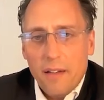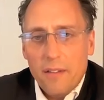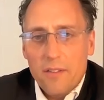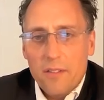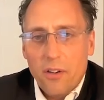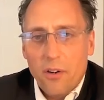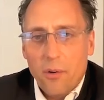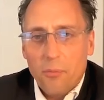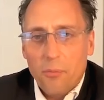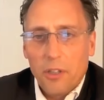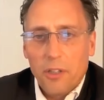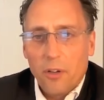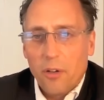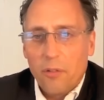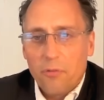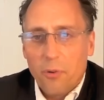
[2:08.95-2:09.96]
And so I'm really
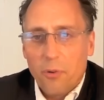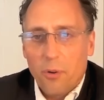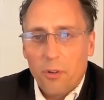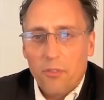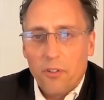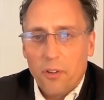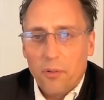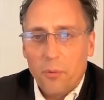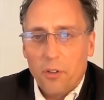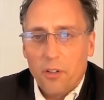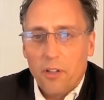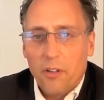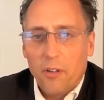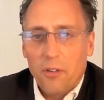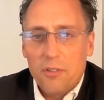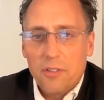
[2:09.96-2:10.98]
looking forward to
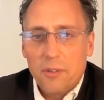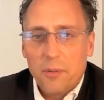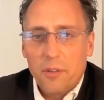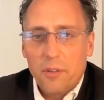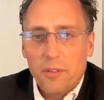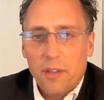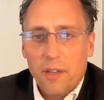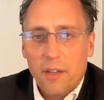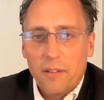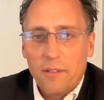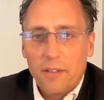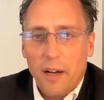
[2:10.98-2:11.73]
working closely with uh,